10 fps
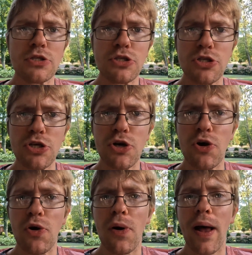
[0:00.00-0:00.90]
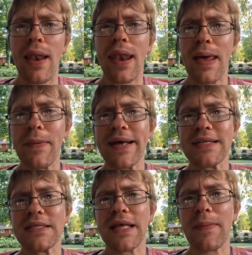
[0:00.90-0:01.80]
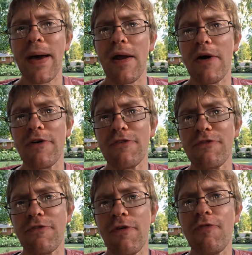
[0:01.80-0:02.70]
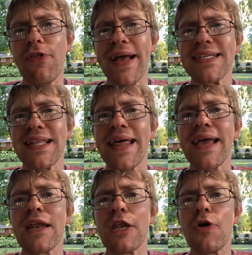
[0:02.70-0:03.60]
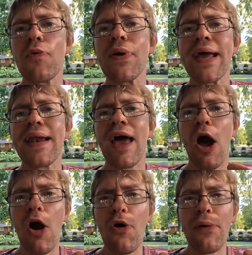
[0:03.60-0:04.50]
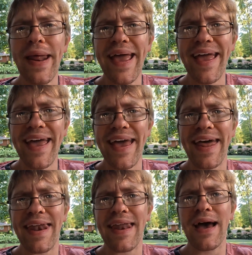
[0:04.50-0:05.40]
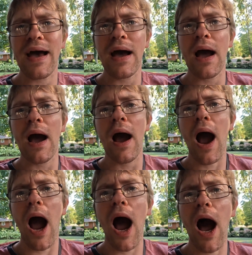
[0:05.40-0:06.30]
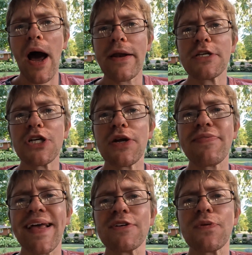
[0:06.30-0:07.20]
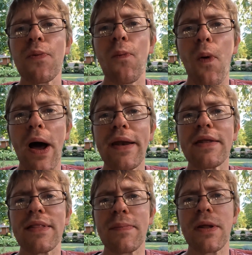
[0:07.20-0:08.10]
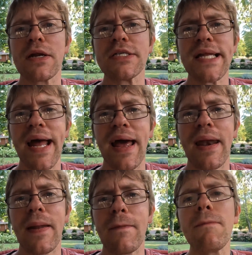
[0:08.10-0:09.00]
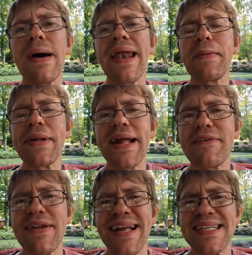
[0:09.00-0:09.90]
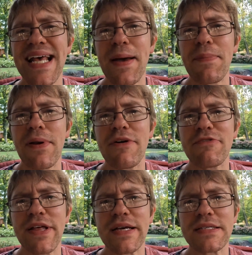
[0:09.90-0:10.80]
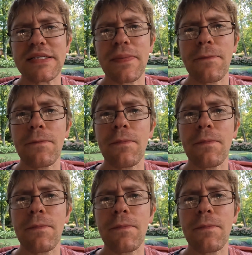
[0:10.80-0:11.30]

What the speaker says: to limit the amount of things that they can do, and we can hone in on certain things we want them to understand. But let me give an example of this.